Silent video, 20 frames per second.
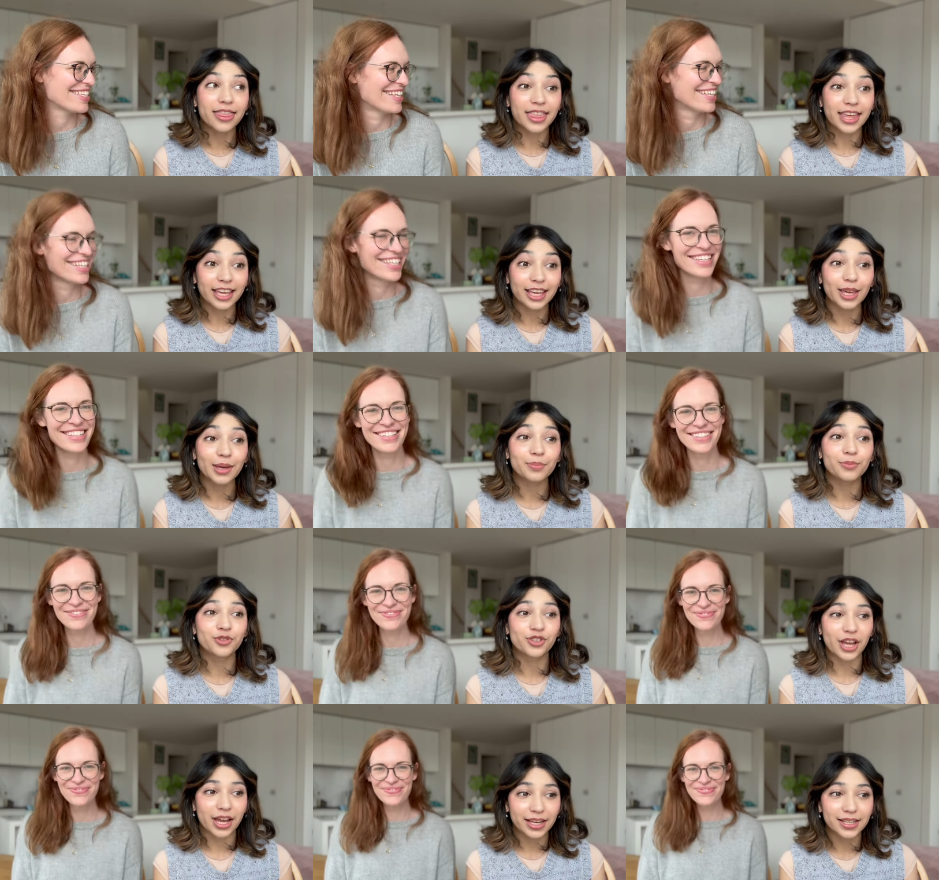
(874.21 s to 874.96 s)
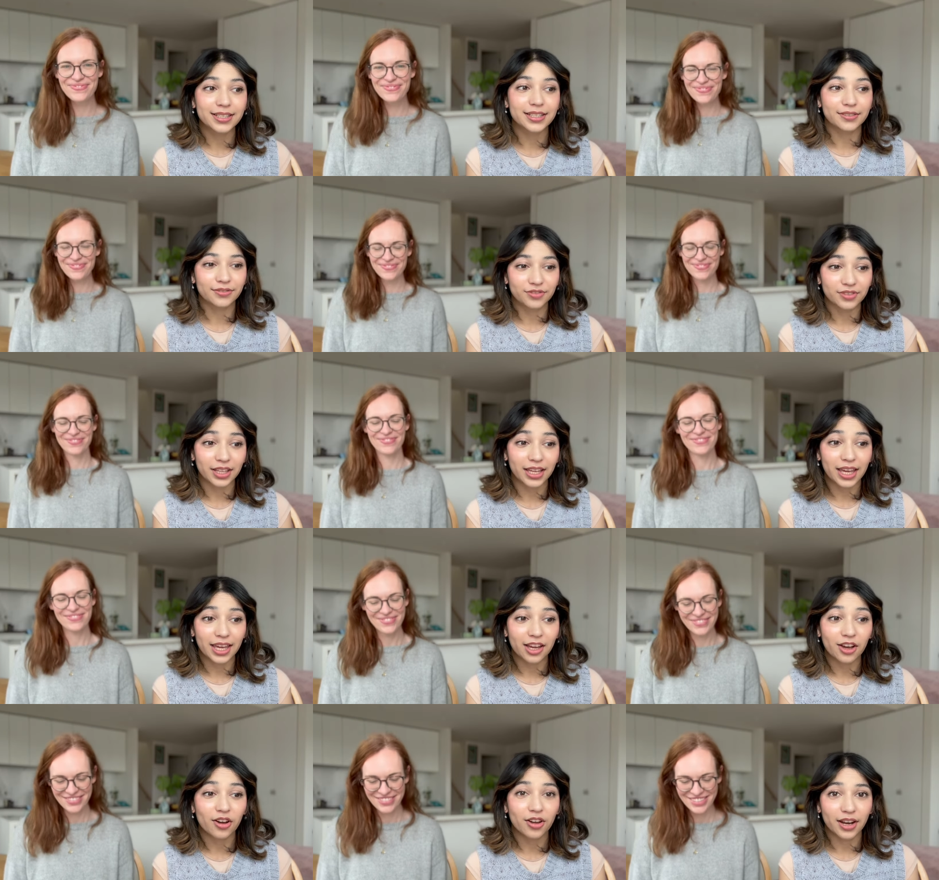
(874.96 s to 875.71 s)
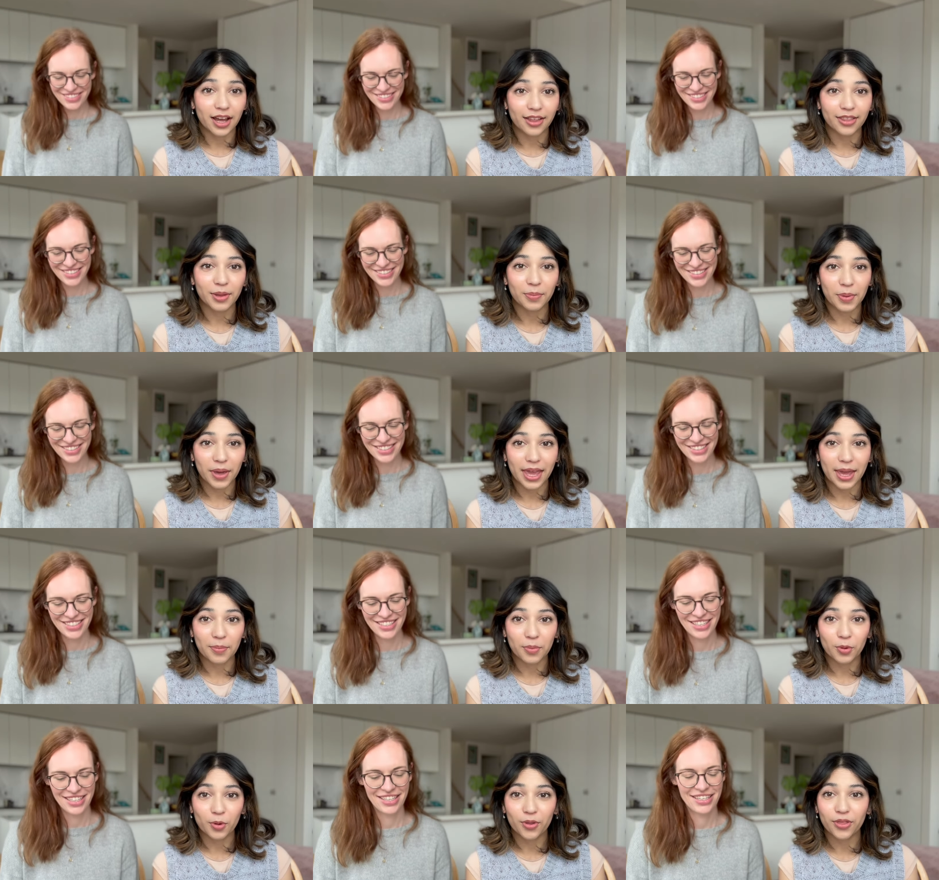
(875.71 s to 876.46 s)
Speaker 1: think objectively on other
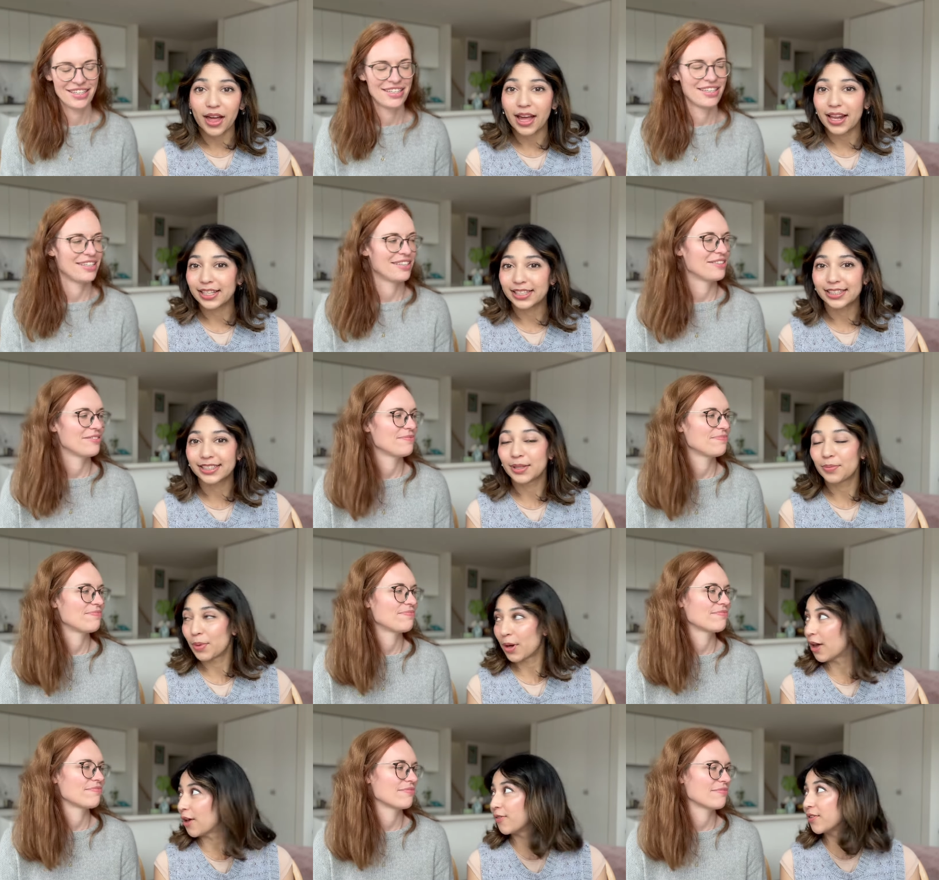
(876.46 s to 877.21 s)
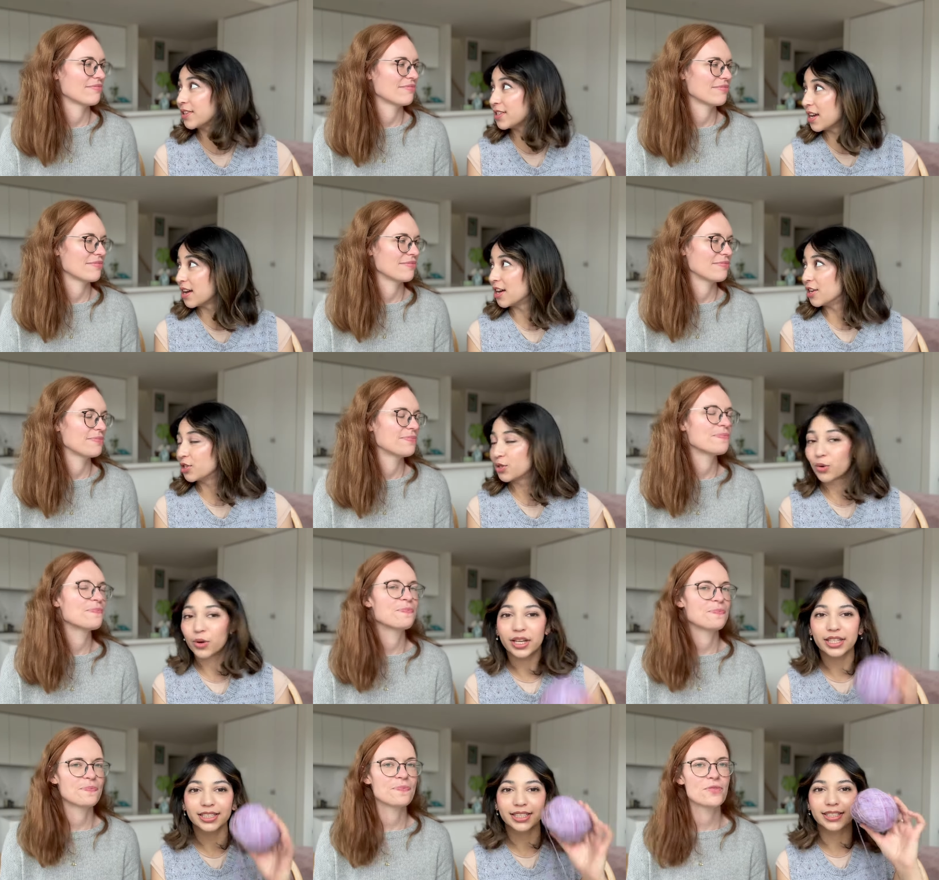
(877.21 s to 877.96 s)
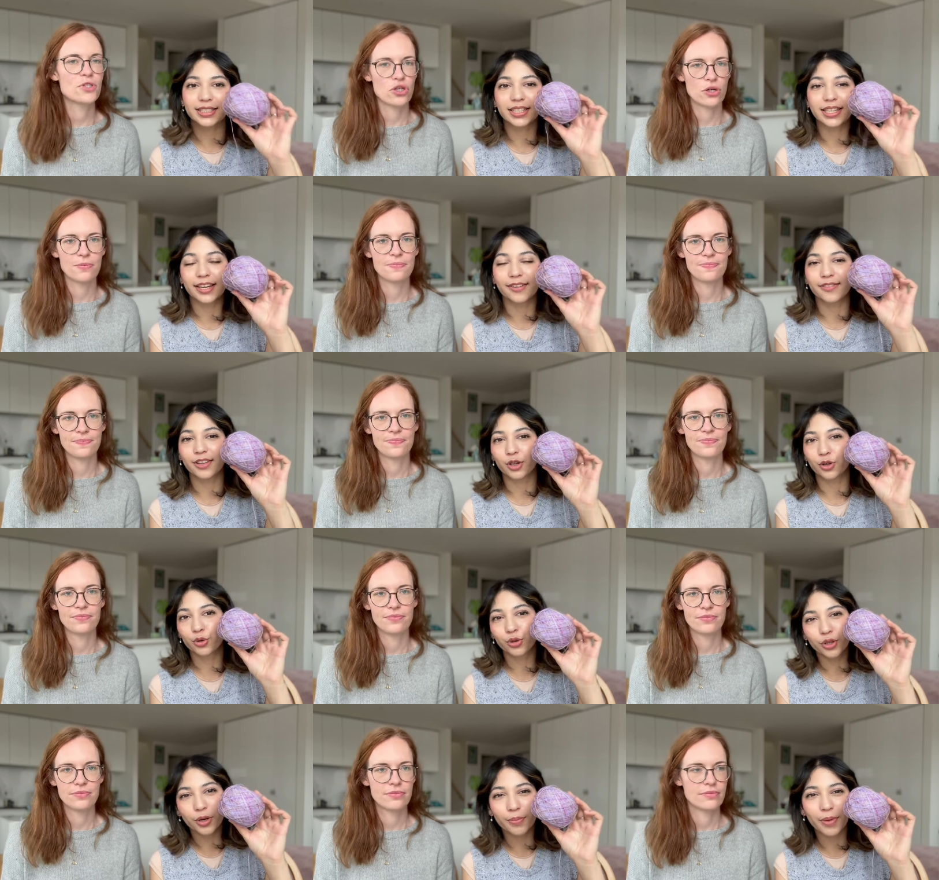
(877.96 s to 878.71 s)
people, that is the perfect yarn choice because sure. it gives a
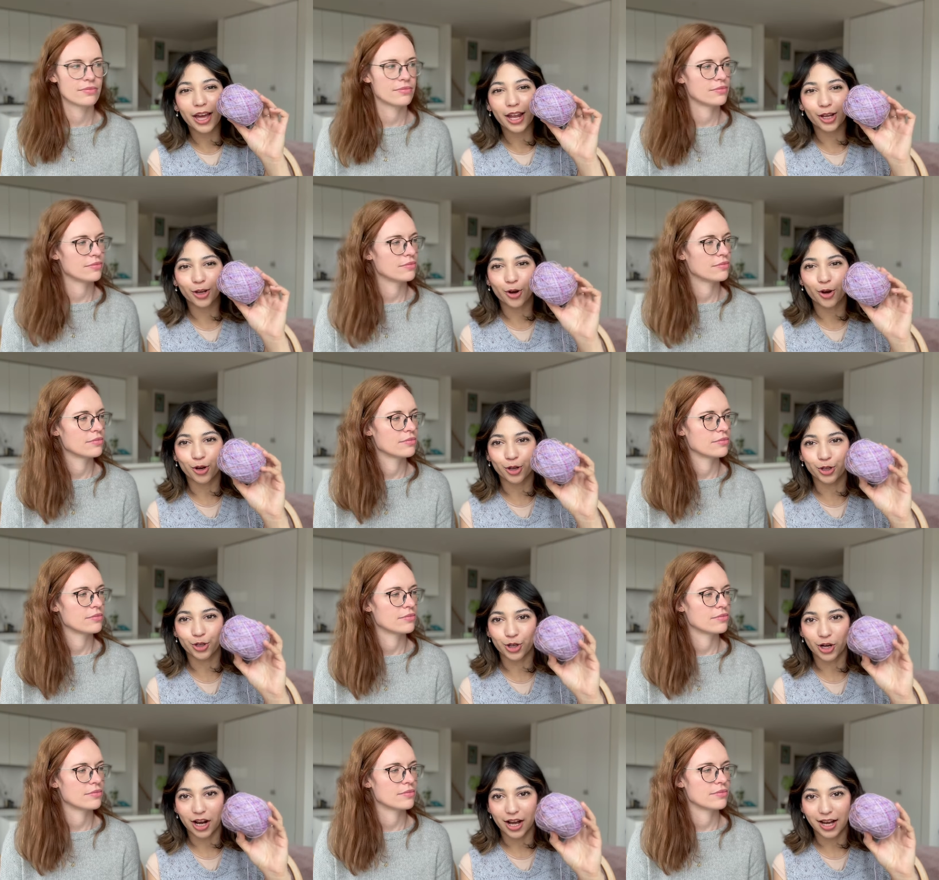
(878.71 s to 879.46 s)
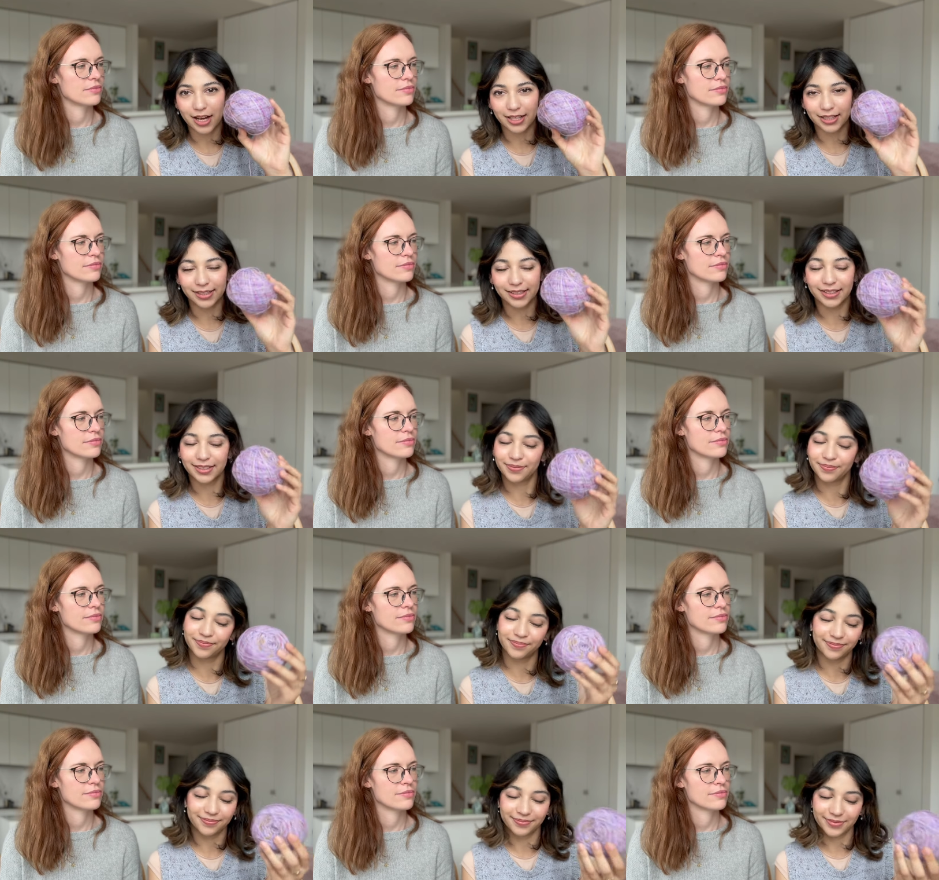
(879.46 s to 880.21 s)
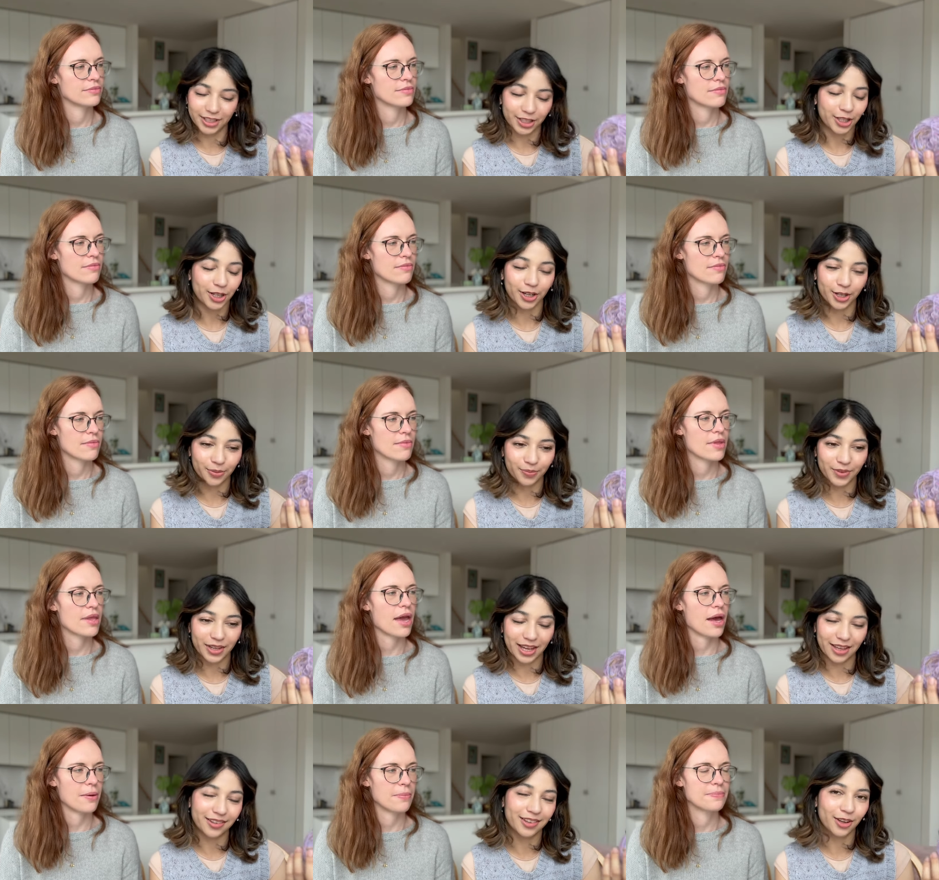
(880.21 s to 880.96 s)
good amount of contrast. You know,
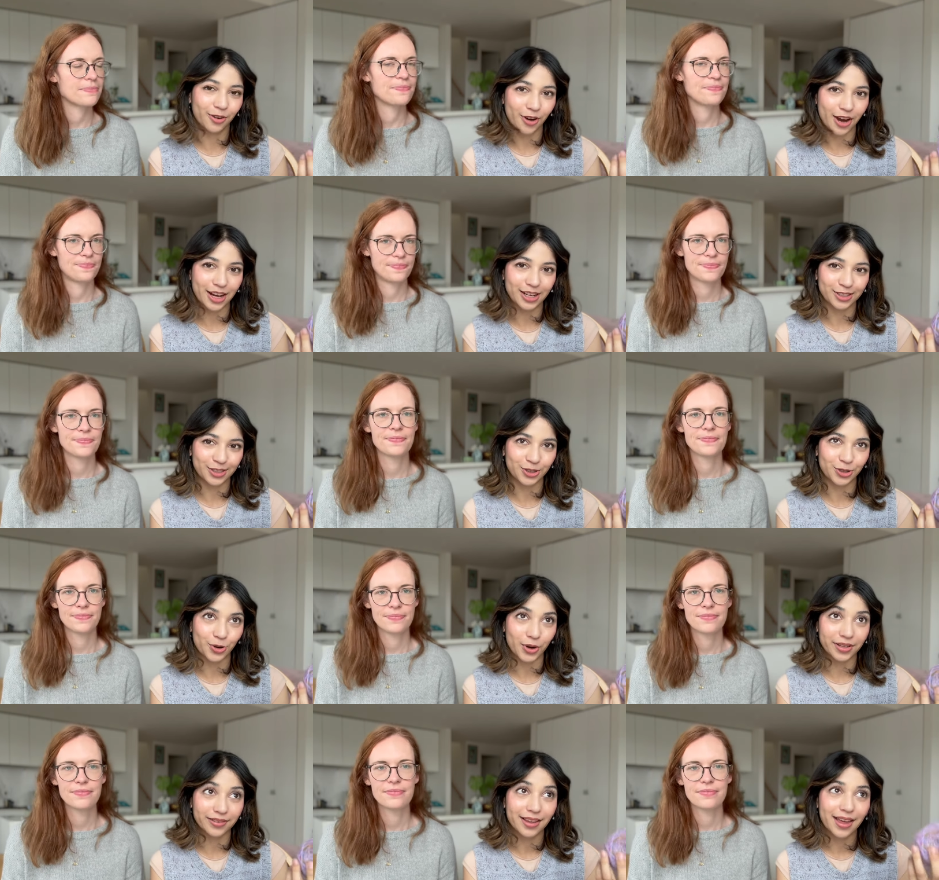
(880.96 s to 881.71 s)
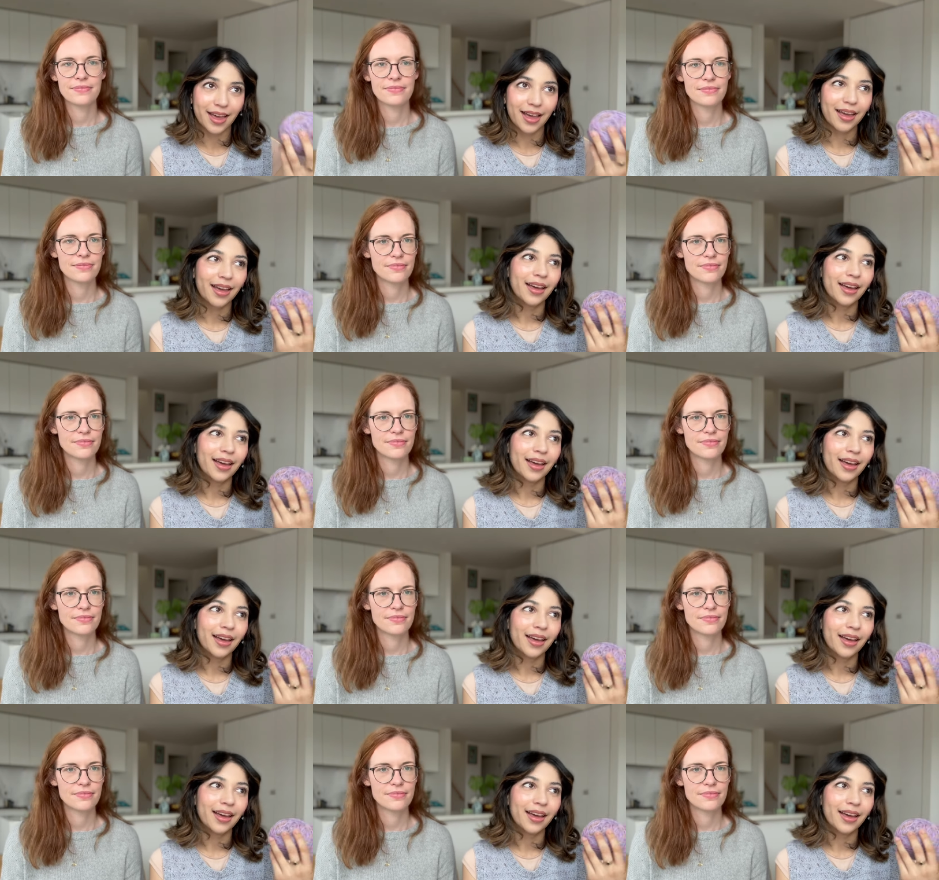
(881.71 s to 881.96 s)
yeah. it's the greatest choice.